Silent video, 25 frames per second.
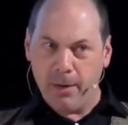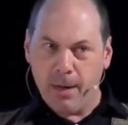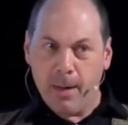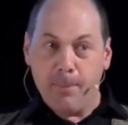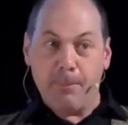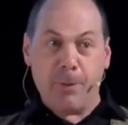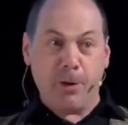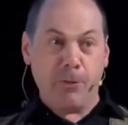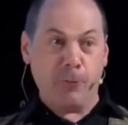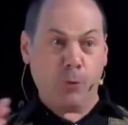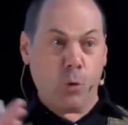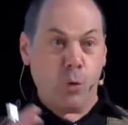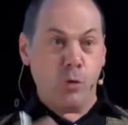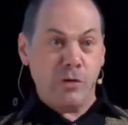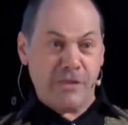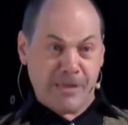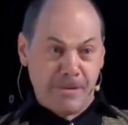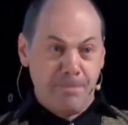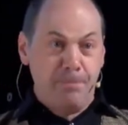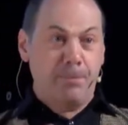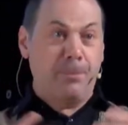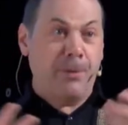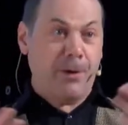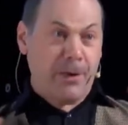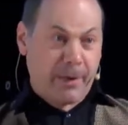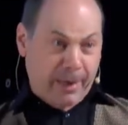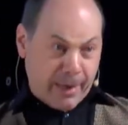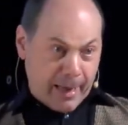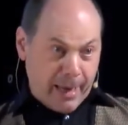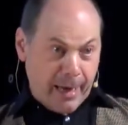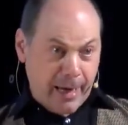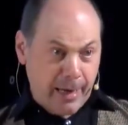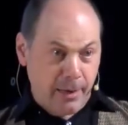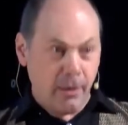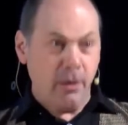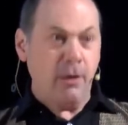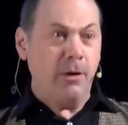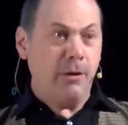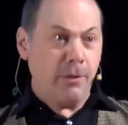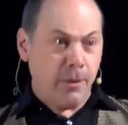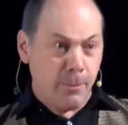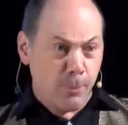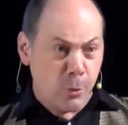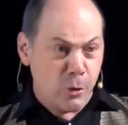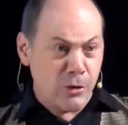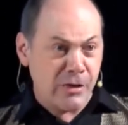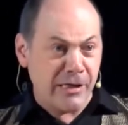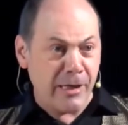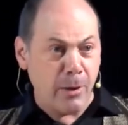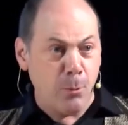but of course implicate the
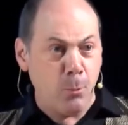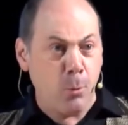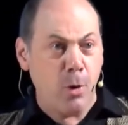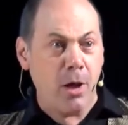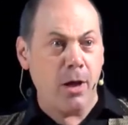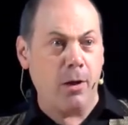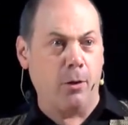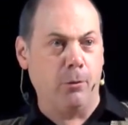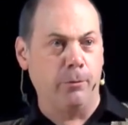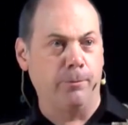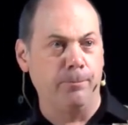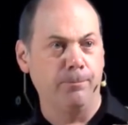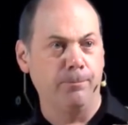Muslim world.